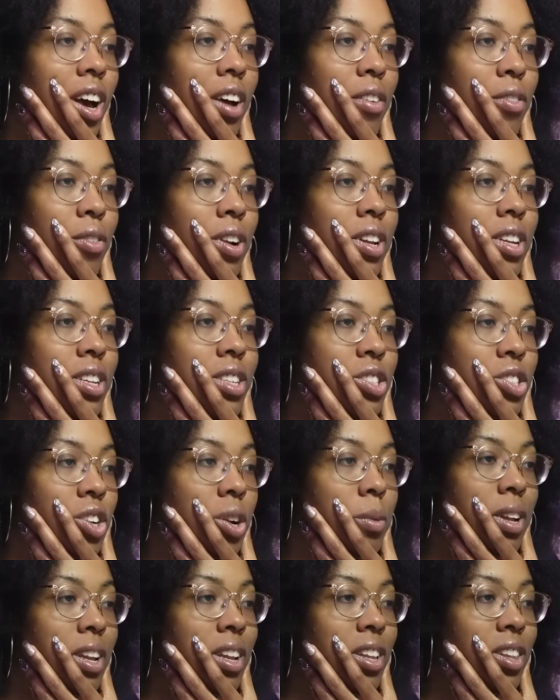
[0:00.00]
I've already
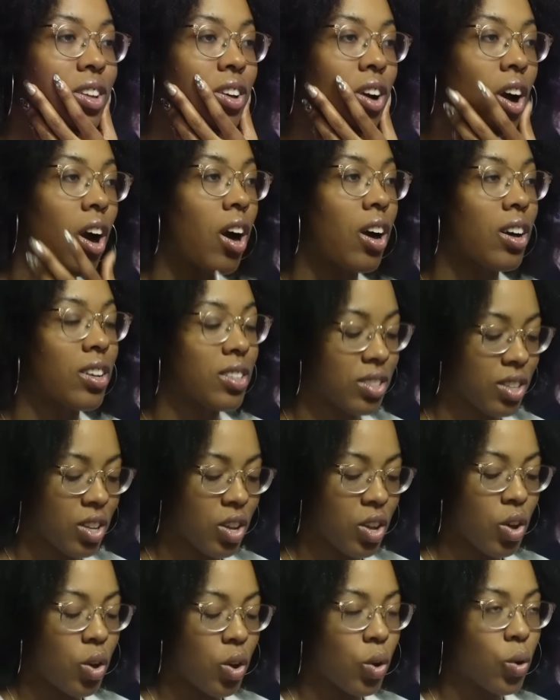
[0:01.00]
exterminated the cause.
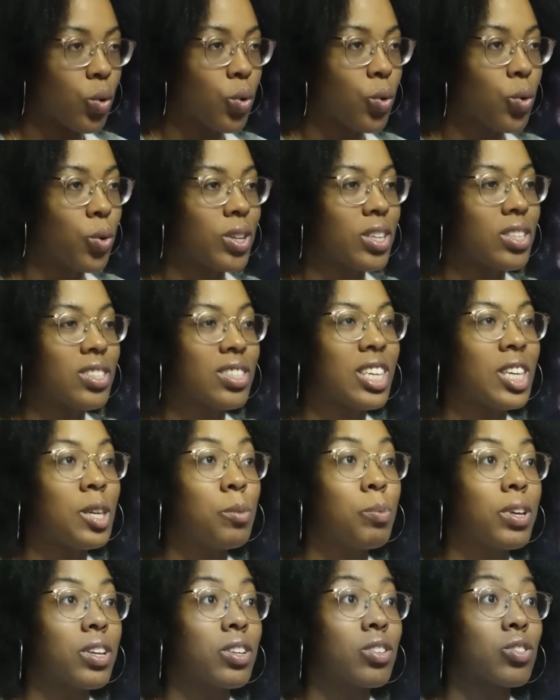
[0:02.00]
Ooh, he's
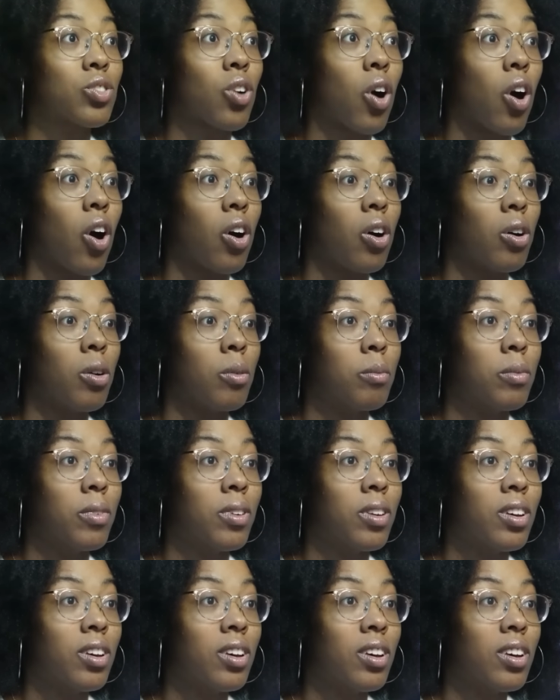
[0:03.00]
keeping his calm.
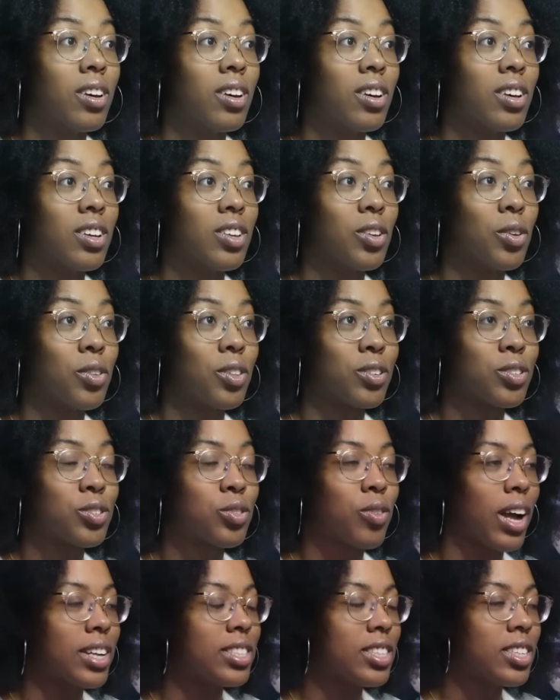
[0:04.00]
Yo, they're
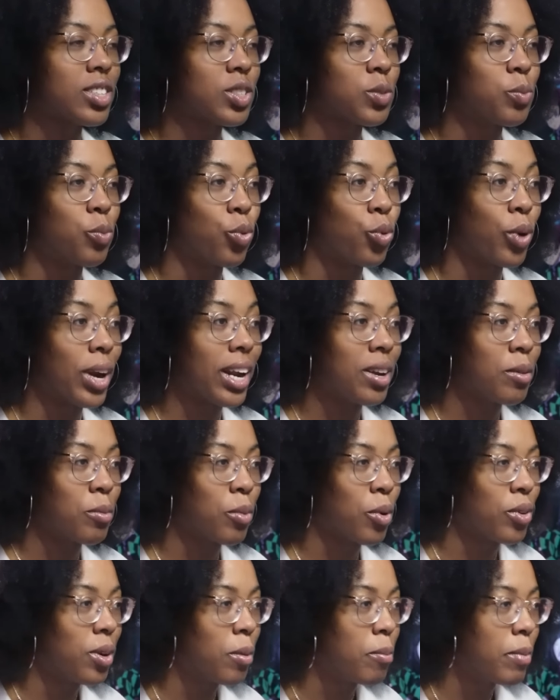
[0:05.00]
scratching his brain,
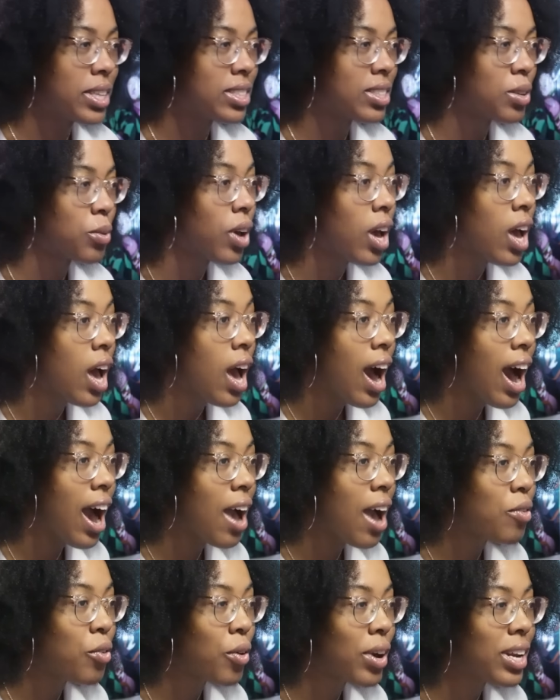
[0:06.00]
bro. They're messing with
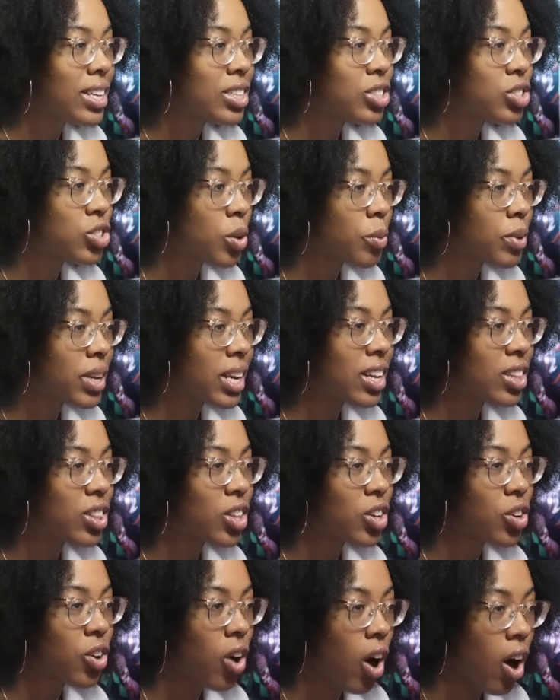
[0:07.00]
I've already exterminated
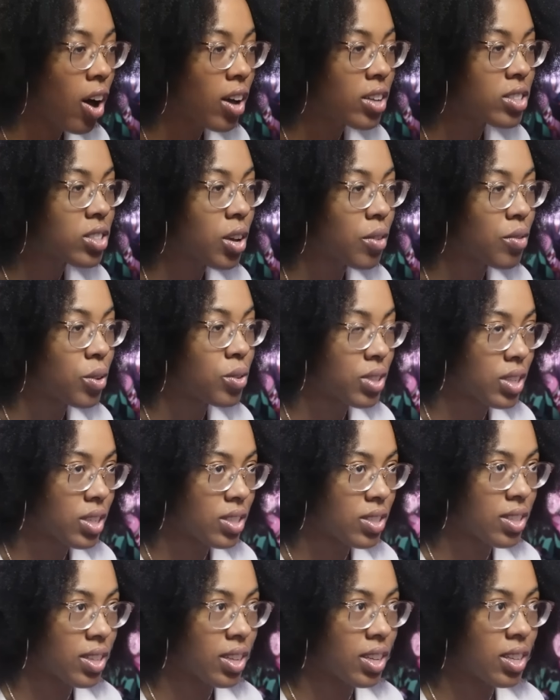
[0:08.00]
the cause of those
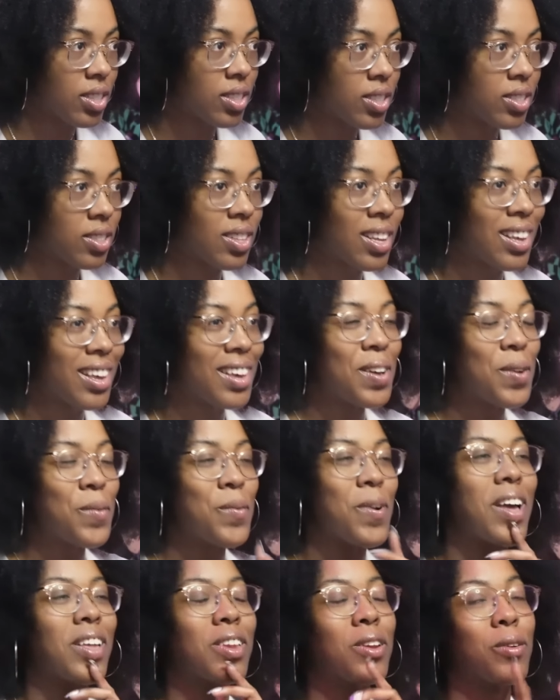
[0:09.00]
incidents.
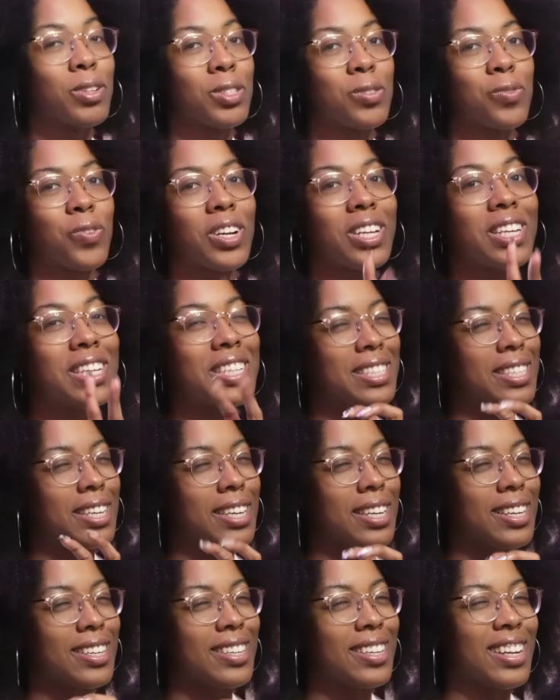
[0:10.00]
And you know what's funny? He
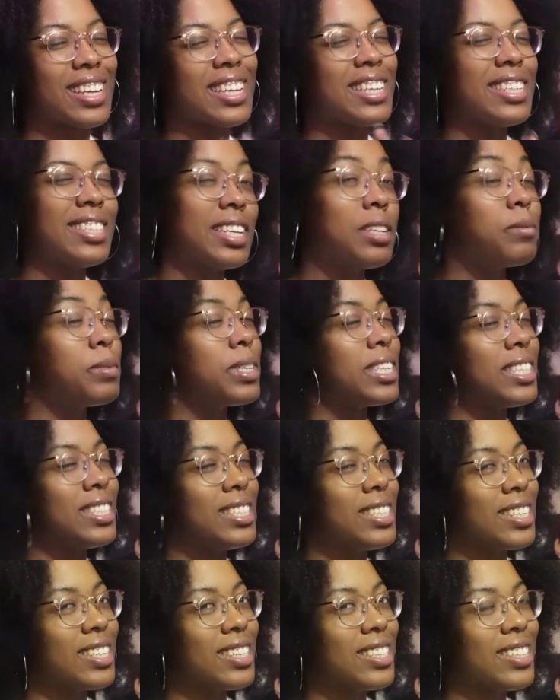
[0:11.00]
didn't. Like, he did, but he
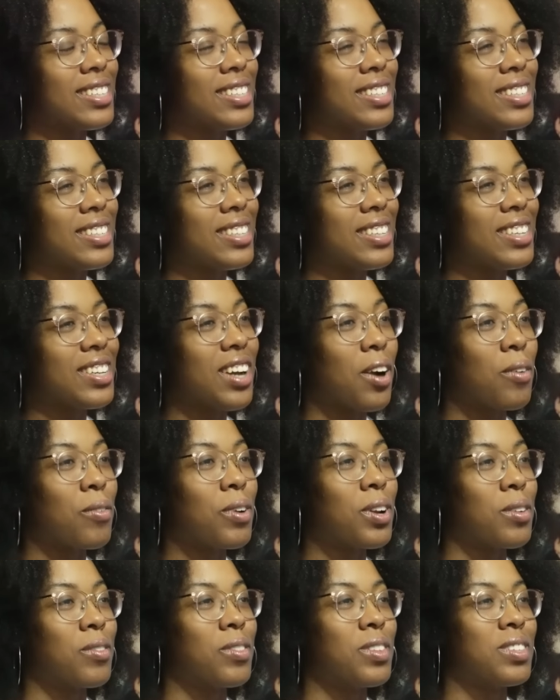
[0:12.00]
didn't. He got
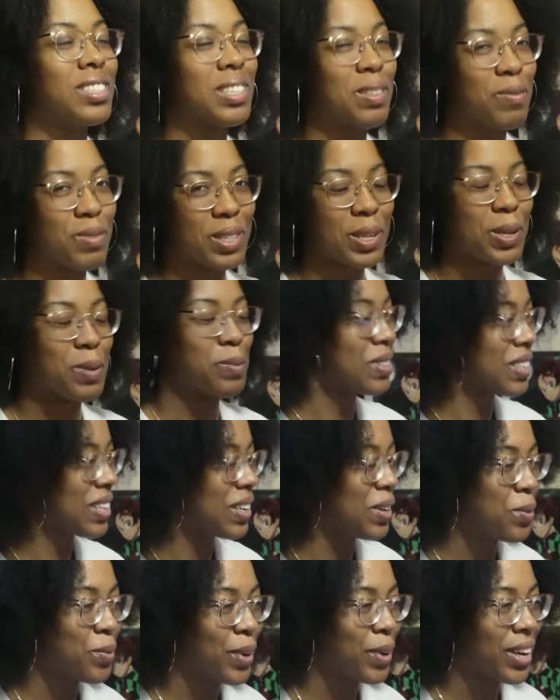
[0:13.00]
rid of the
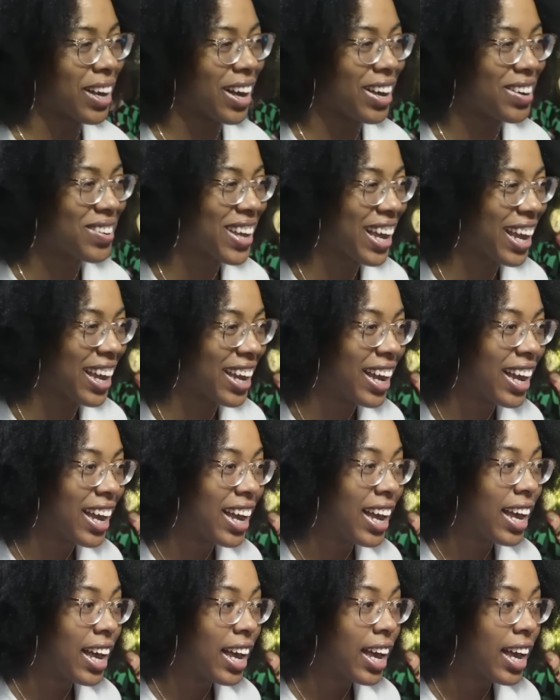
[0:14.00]
symptoms. Oh my god, okay.